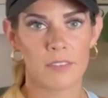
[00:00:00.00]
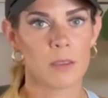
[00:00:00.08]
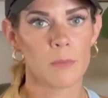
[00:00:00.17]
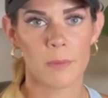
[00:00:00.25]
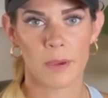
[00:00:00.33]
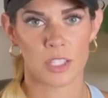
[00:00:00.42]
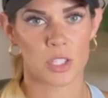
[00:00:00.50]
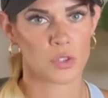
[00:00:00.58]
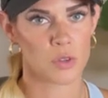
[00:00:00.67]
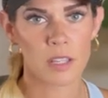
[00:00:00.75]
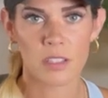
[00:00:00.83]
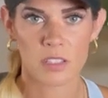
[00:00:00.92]
me my
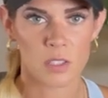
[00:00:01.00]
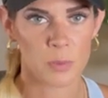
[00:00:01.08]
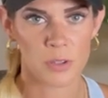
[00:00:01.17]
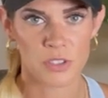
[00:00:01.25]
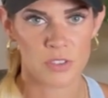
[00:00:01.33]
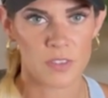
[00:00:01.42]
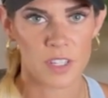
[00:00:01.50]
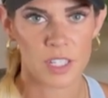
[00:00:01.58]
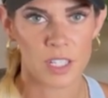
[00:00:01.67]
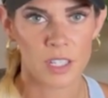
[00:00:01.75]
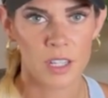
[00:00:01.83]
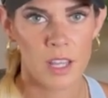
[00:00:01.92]
strength to
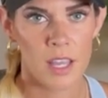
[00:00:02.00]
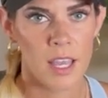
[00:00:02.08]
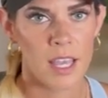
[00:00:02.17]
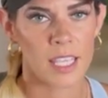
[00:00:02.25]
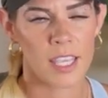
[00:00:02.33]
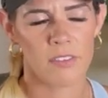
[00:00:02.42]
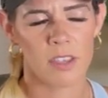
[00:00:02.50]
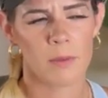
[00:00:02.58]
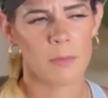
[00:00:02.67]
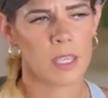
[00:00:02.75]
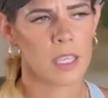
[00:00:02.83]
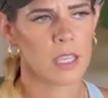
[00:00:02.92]
persevere, giving
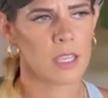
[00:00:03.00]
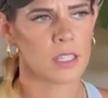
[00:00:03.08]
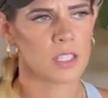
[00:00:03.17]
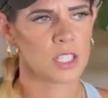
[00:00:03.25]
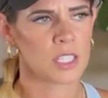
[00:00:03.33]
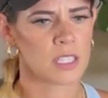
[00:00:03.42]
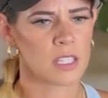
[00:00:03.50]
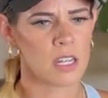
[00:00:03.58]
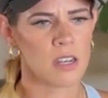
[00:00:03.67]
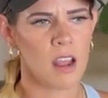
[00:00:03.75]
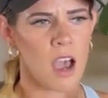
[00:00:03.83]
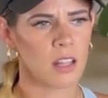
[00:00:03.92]
me just the
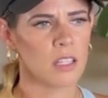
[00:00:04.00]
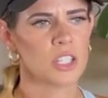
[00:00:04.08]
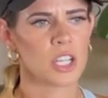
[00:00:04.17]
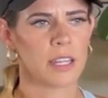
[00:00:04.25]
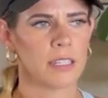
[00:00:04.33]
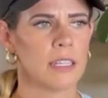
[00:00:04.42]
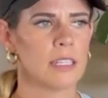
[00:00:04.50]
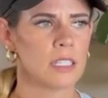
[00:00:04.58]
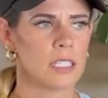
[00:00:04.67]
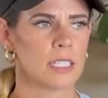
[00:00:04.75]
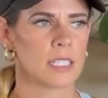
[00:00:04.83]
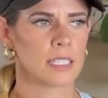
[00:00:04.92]
knowledge I needed
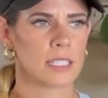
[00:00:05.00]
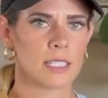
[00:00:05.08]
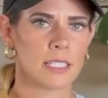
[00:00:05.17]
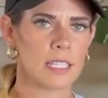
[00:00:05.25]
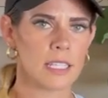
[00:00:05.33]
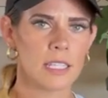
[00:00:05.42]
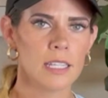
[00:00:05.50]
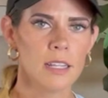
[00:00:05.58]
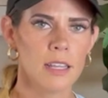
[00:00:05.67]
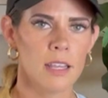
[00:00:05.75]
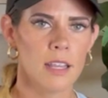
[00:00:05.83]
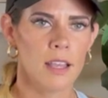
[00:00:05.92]
to succeed.